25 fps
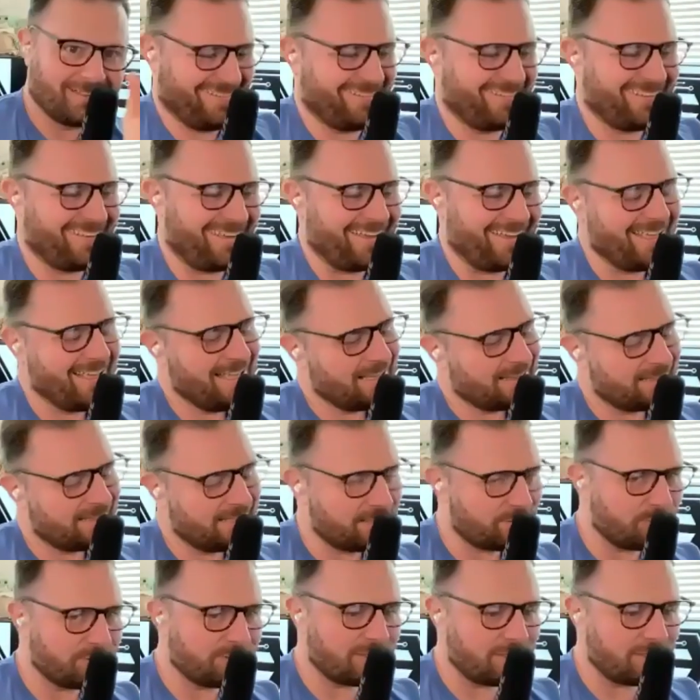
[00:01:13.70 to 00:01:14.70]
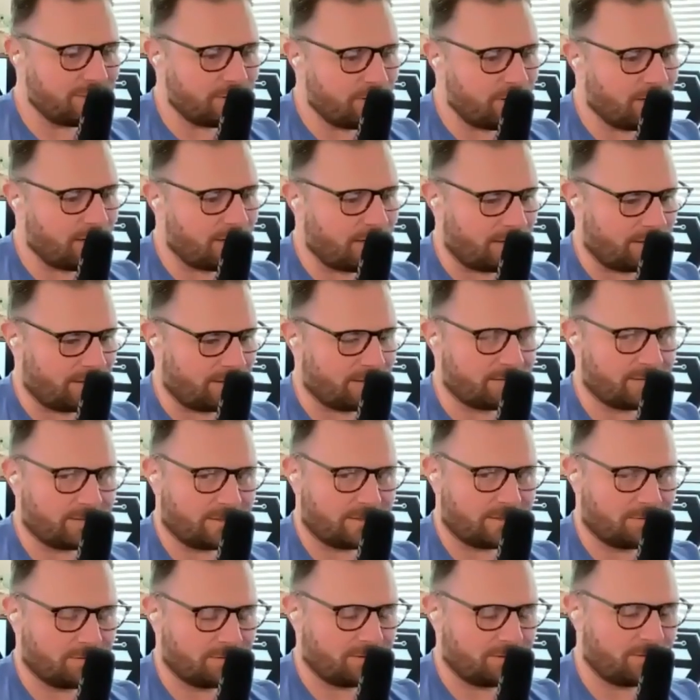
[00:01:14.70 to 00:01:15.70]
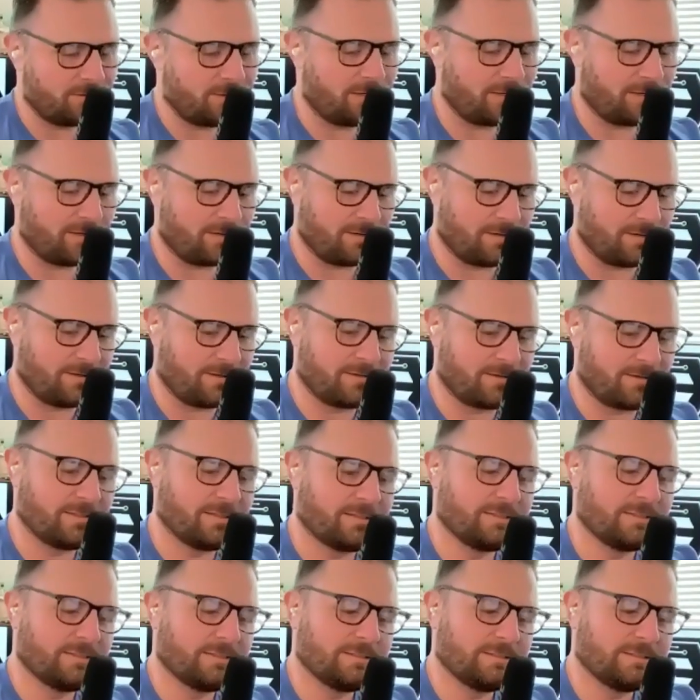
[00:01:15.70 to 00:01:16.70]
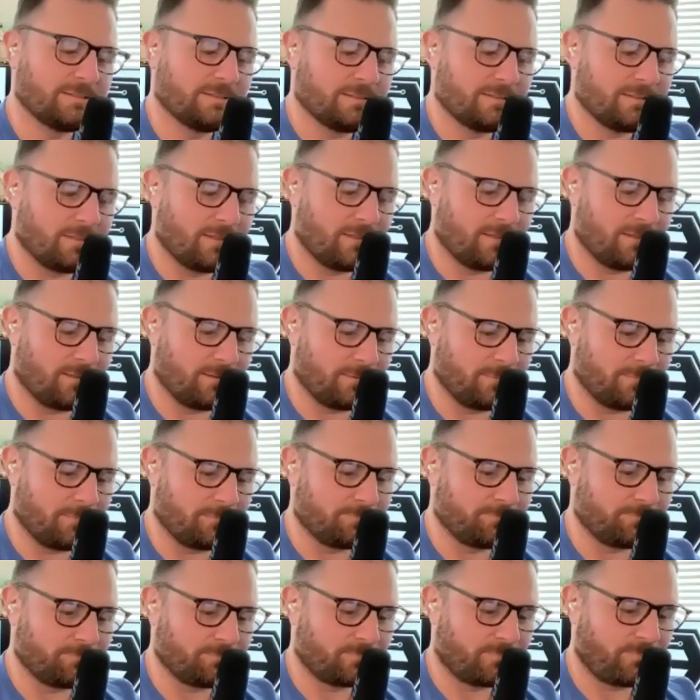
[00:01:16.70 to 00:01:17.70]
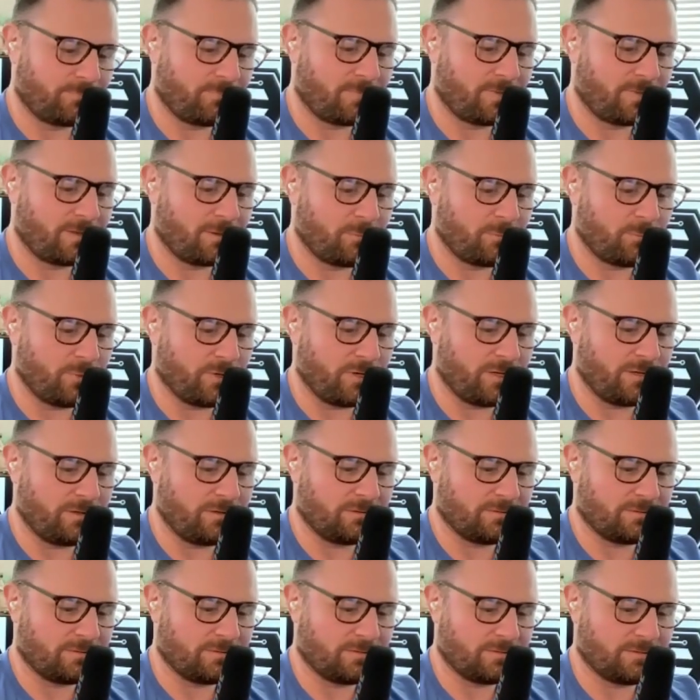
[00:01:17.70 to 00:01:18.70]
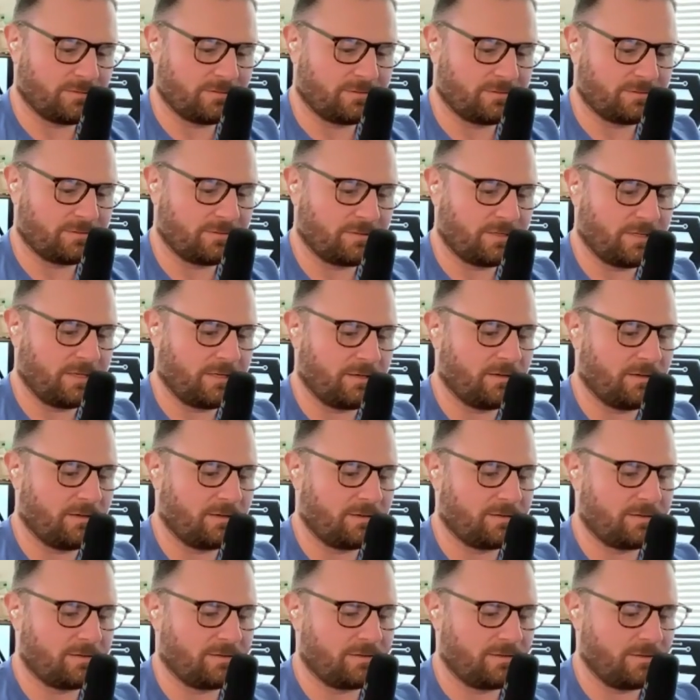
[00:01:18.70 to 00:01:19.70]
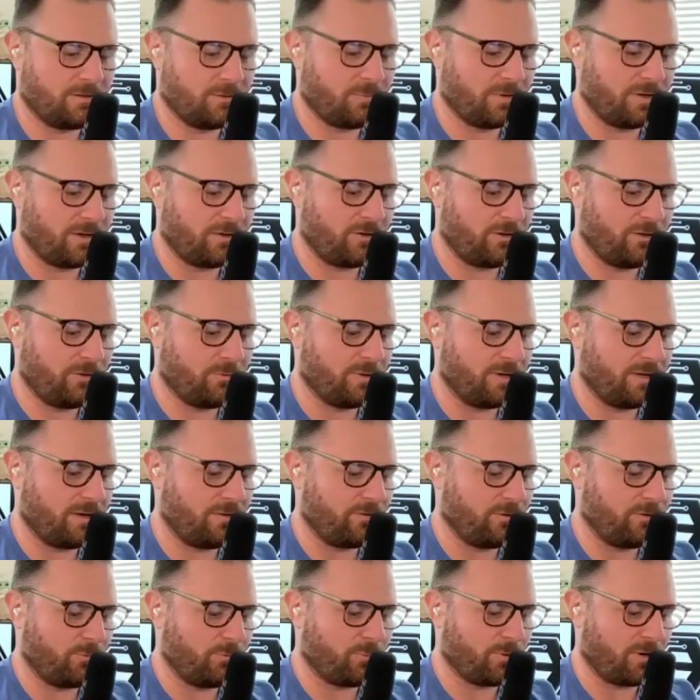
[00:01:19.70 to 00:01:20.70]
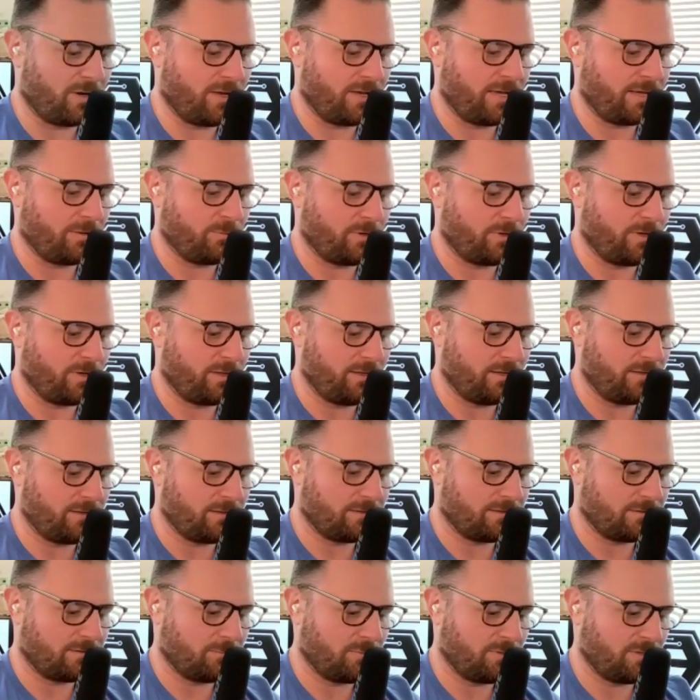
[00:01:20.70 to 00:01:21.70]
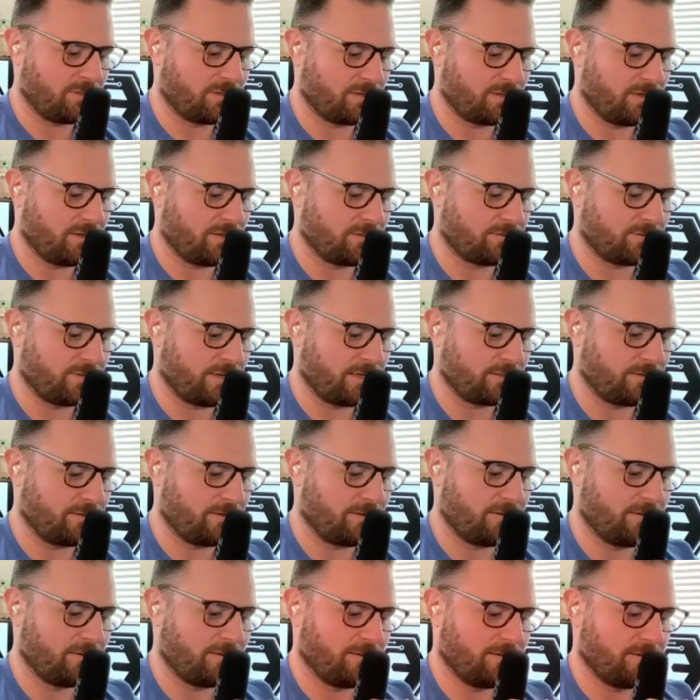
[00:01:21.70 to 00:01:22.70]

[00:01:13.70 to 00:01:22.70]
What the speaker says: Okay. This one's a little harder. This one's a little harder. Um, but hang on. You probably had one of these being a contractor.